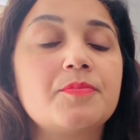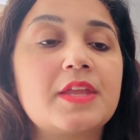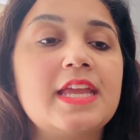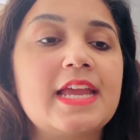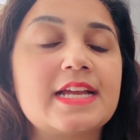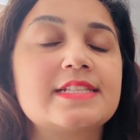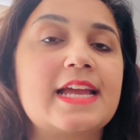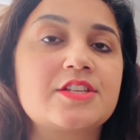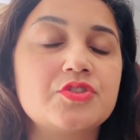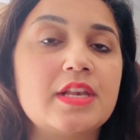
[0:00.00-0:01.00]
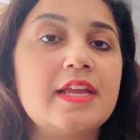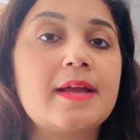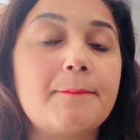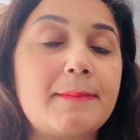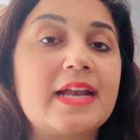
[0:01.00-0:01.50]
he has actually
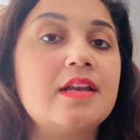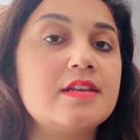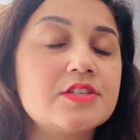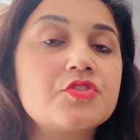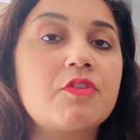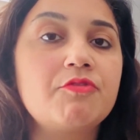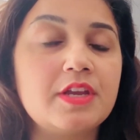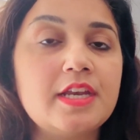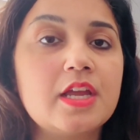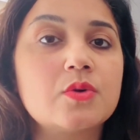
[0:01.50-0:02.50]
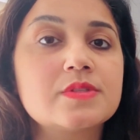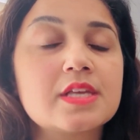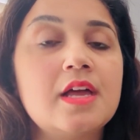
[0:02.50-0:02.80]
compiled a list of videos